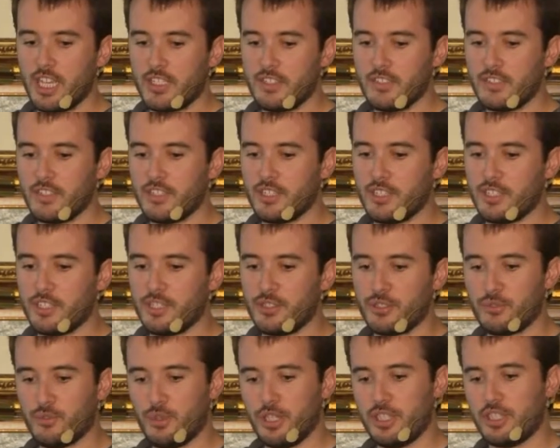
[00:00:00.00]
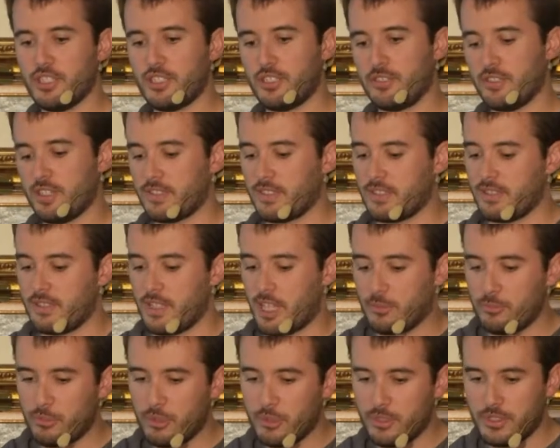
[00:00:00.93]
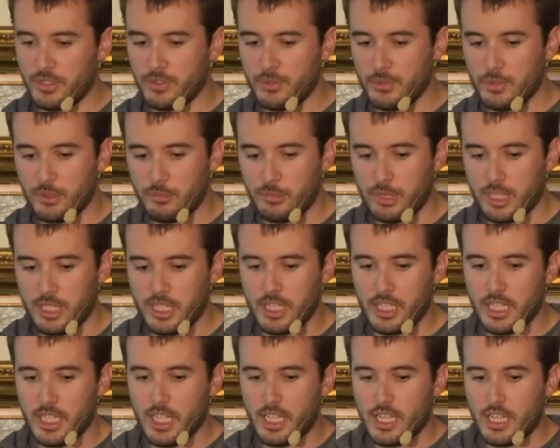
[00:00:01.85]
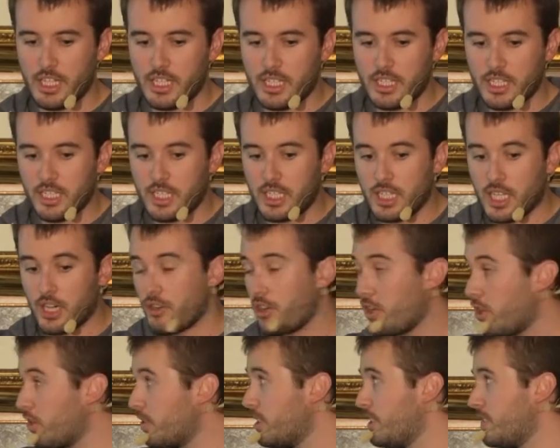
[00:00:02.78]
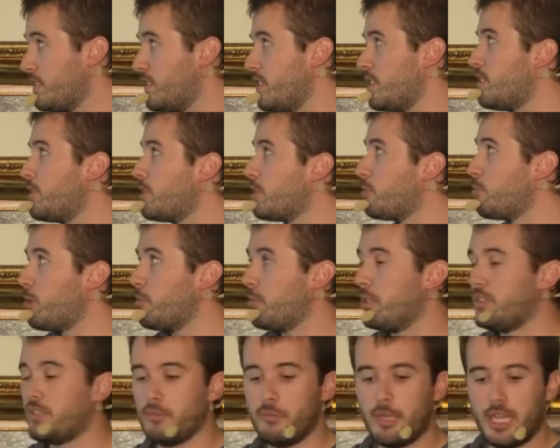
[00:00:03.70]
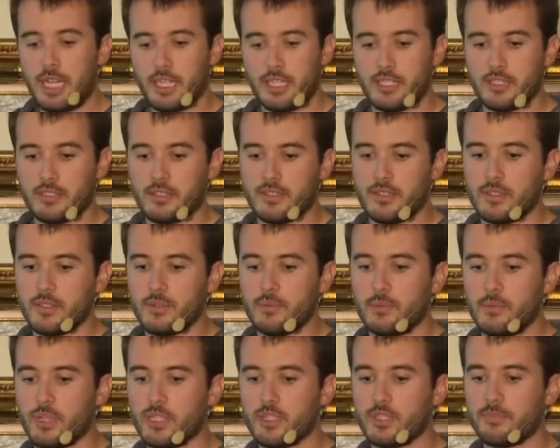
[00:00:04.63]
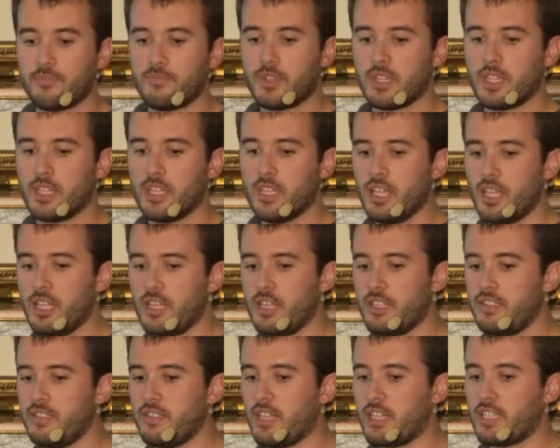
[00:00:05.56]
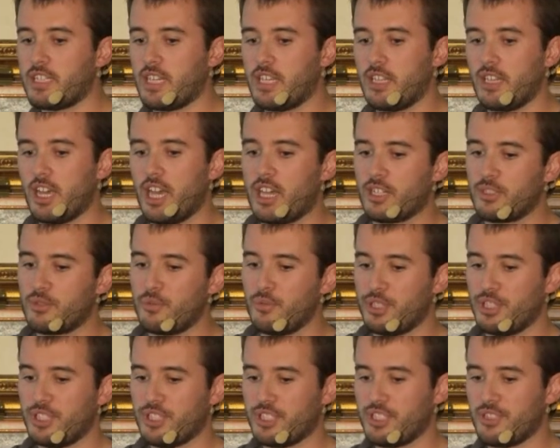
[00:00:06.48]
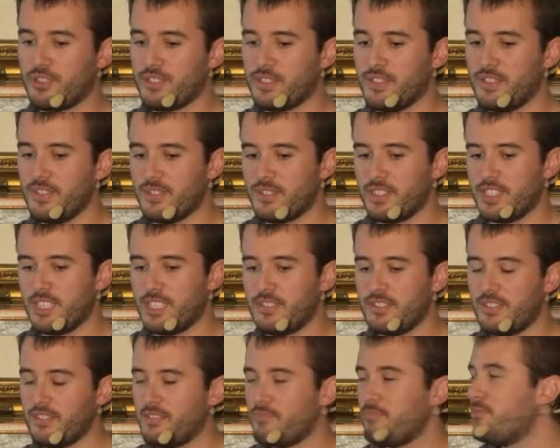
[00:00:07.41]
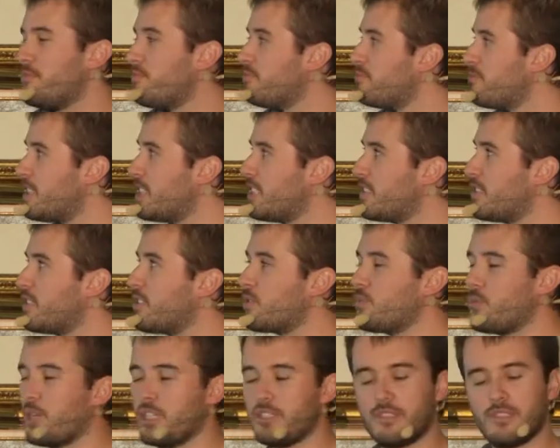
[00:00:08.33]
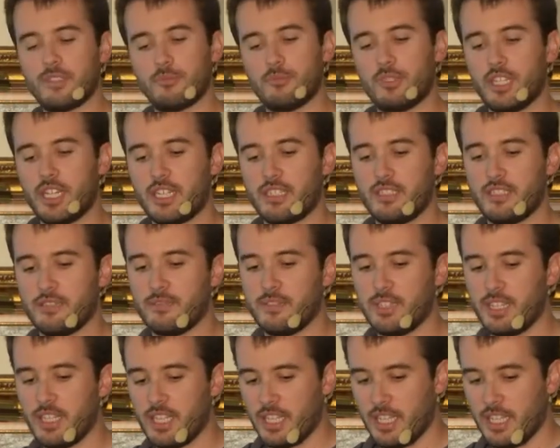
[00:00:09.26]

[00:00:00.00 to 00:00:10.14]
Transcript: So a good question to ask at that point would be, how hard is it to implement a backend? Well, this is actually a hard question to answer. This is quite subjective.